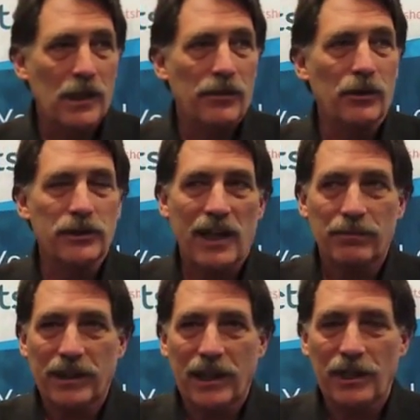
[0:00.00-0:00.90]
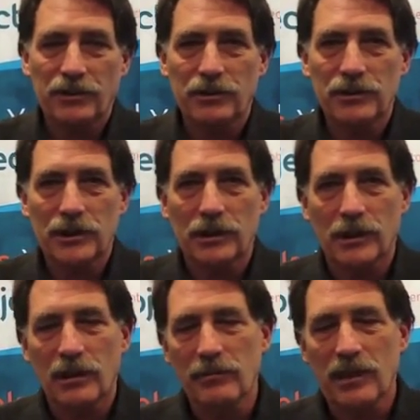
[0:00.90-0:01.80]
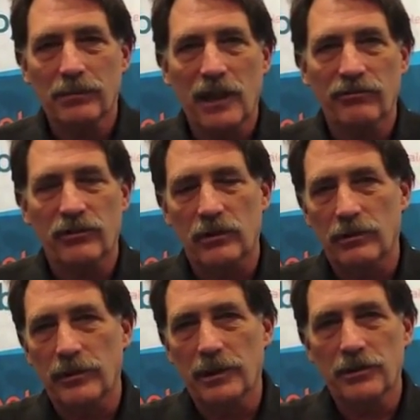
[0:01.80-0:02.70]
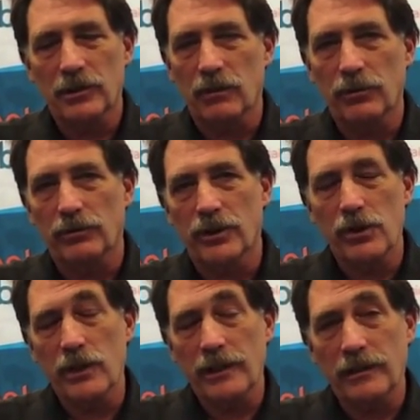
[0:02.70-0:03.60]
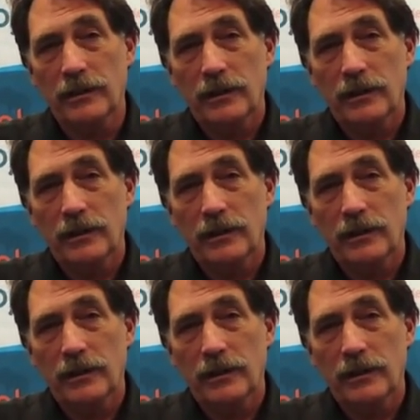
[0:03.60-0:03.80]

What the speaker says: Those applications are going to be a platform that start with recruiting,